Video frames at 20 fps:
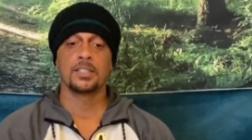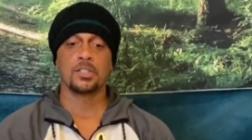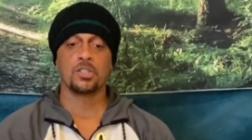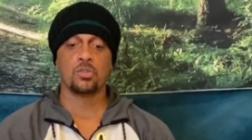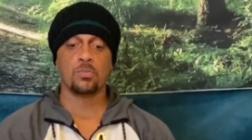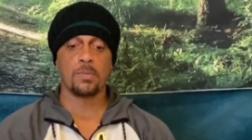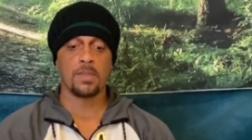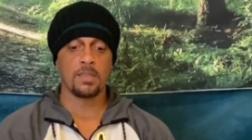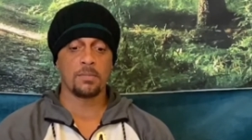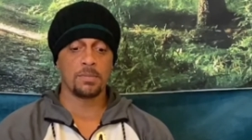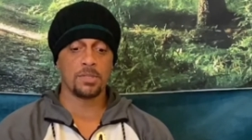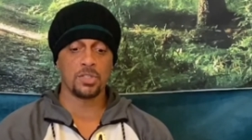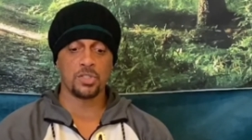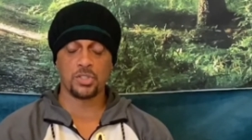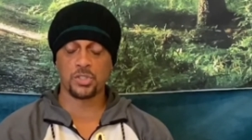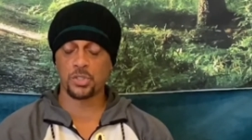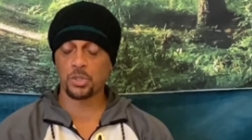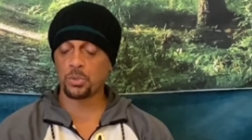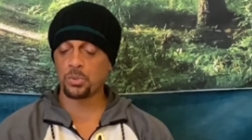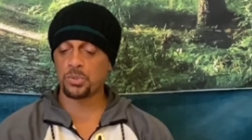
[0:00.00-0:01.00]
You may be
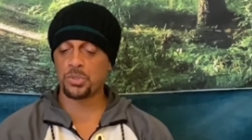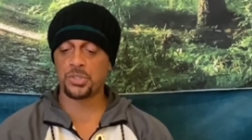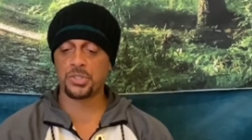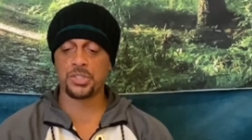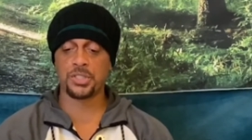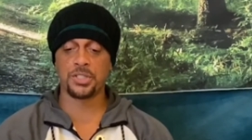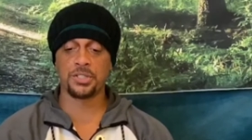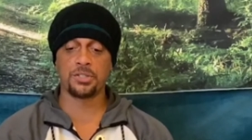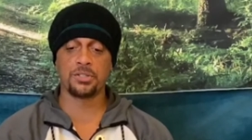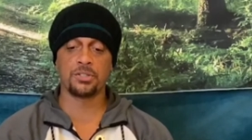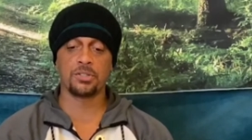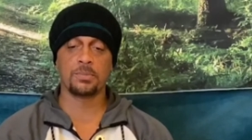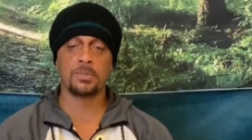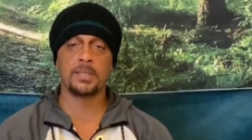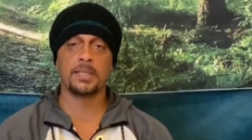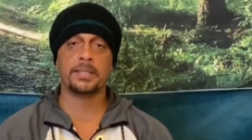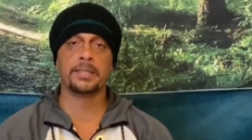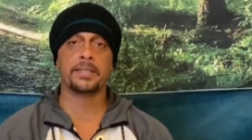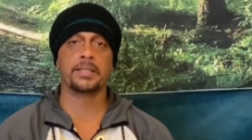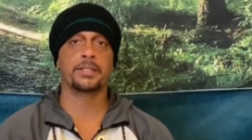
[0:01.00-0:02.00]
so centered, you'd be
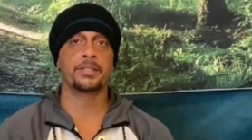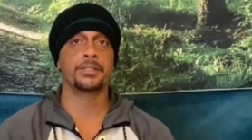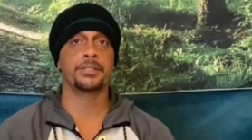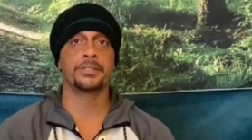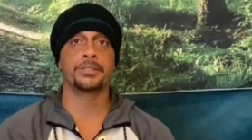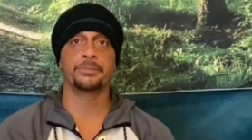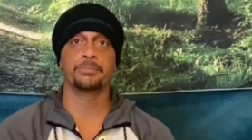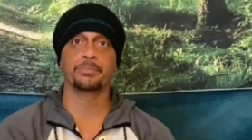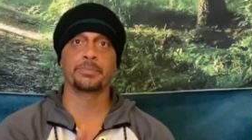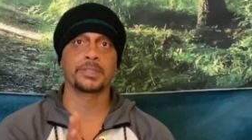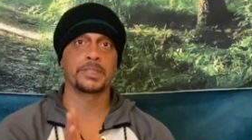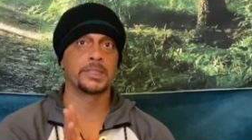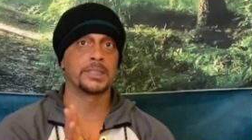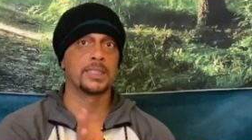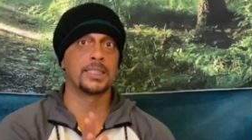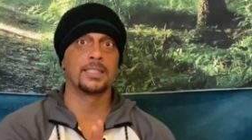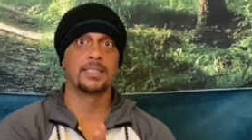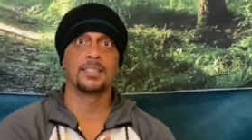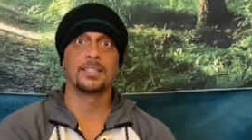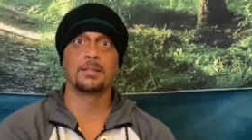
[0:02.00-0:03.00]
like, oh,
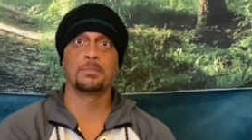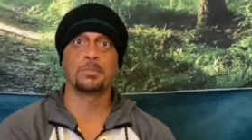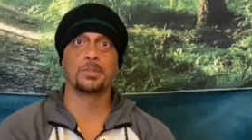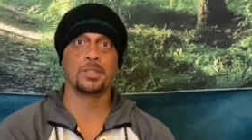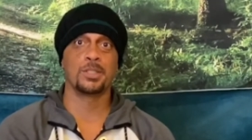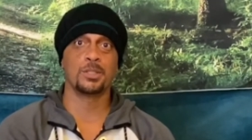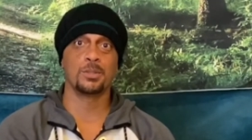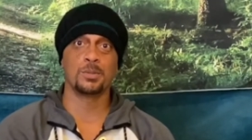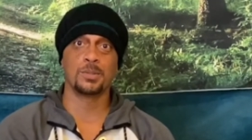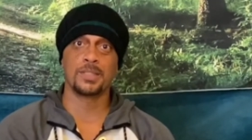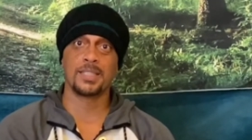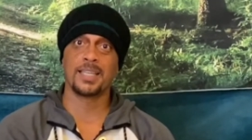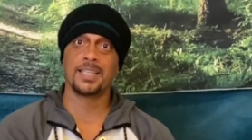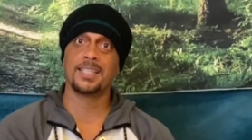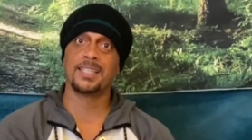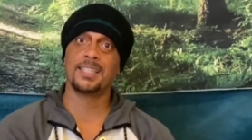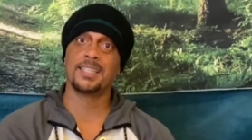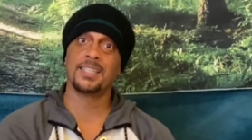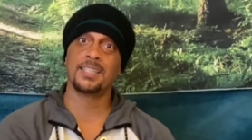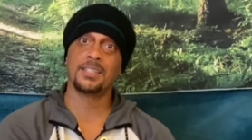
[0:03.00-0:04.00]
I'm gonna deal with that
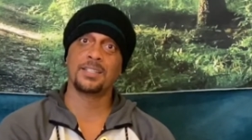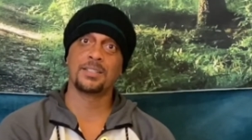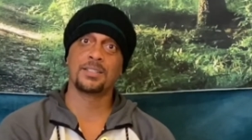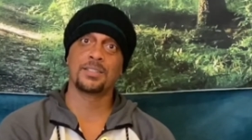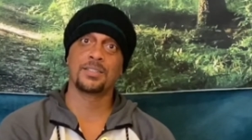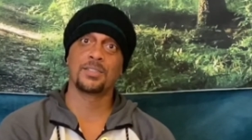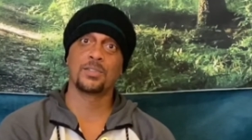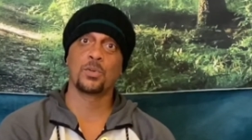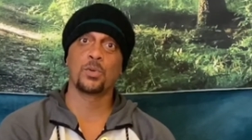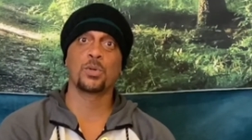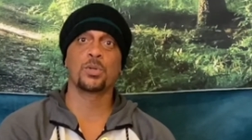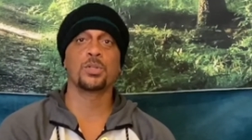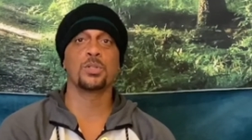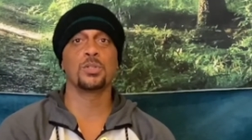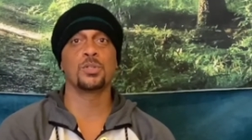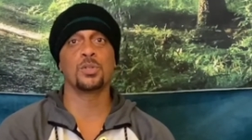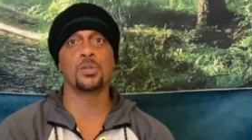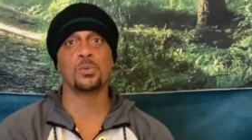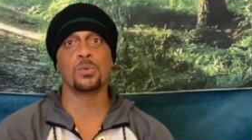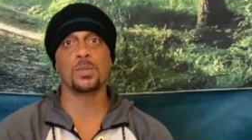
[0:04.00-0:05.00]
later. Or you
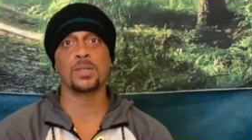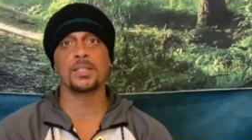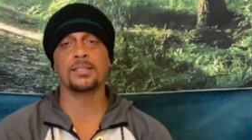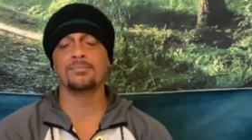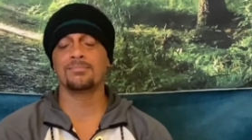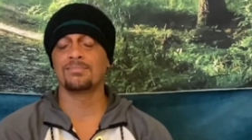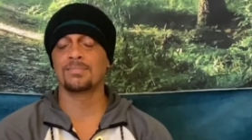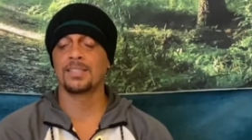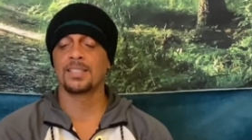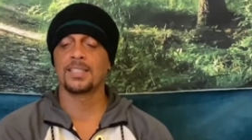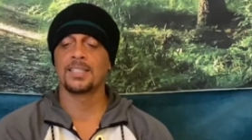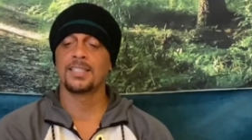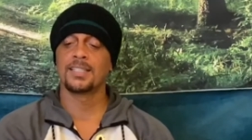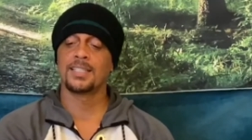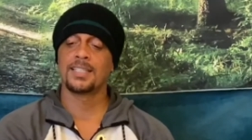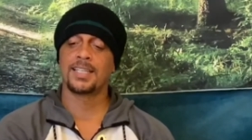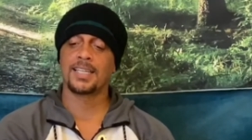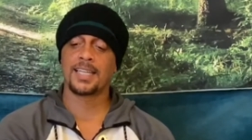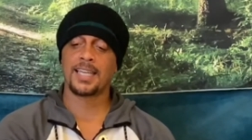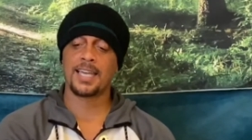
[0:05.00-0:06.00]
know what?
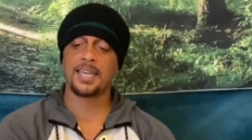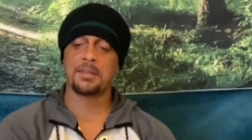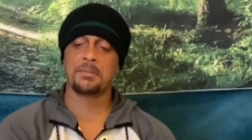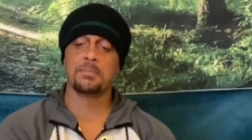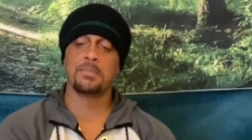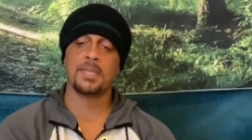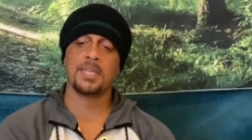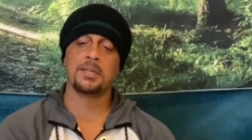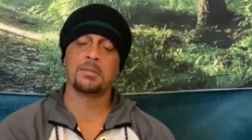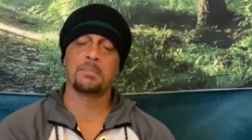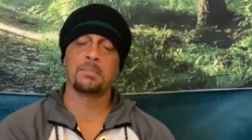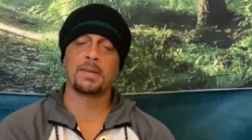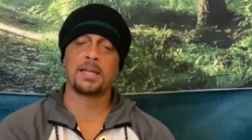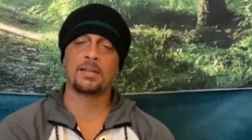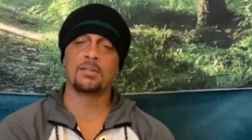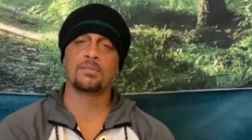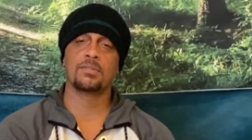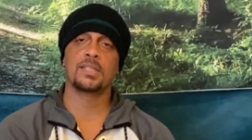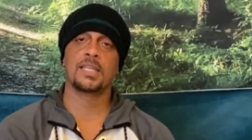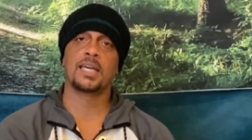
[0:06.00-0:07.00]
Kind of made a
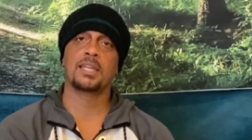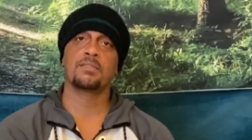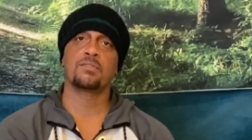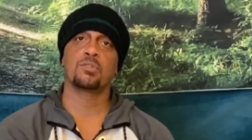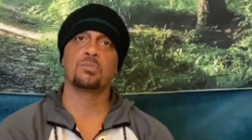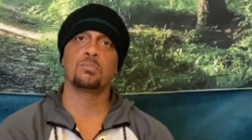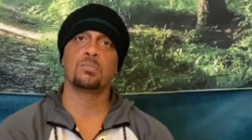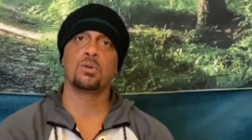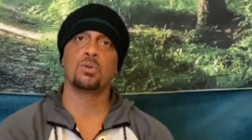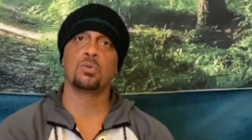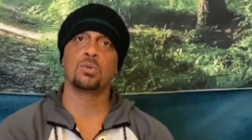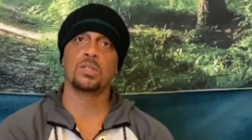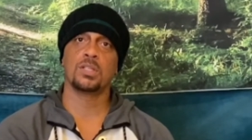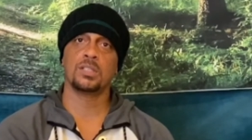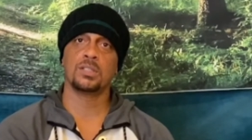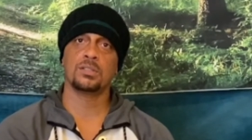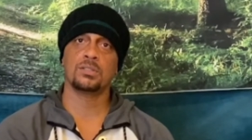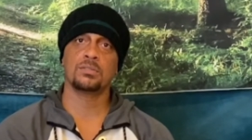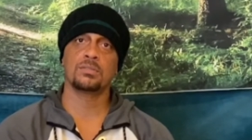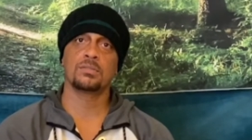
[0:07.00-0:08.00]
mountain out of a
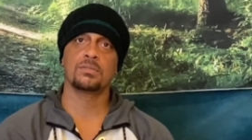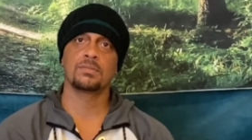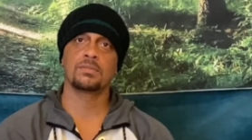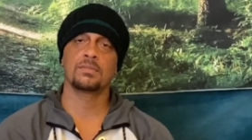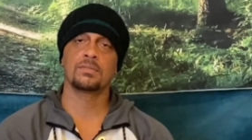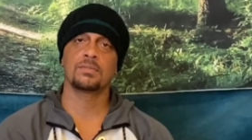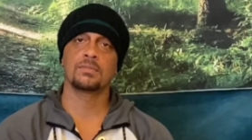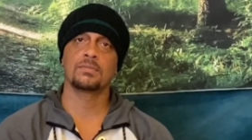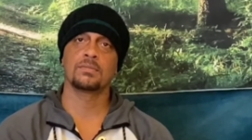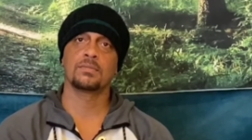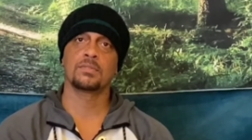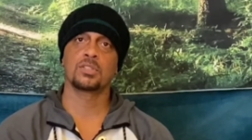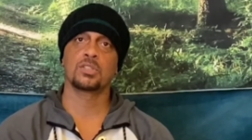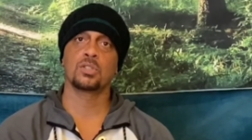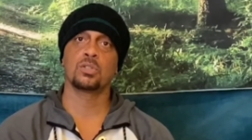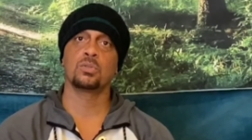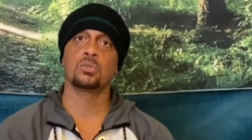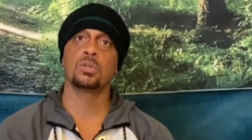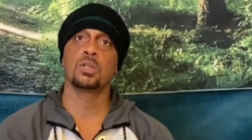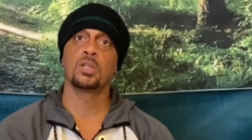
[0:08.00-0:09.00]
molehill.
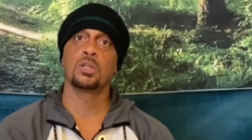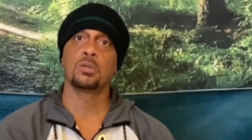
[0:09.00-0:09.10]
So